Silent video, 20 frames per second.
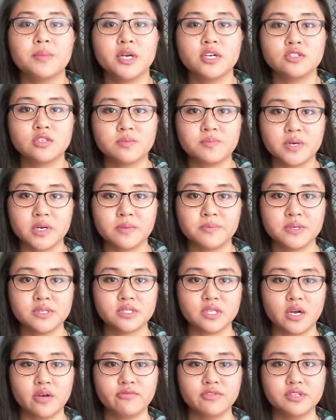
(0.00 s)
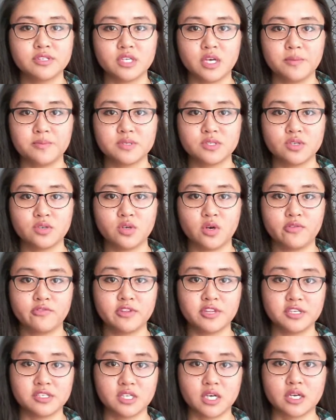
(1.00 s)
major purpose of this episode over
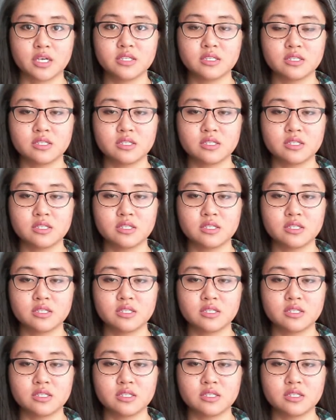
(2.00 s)
the second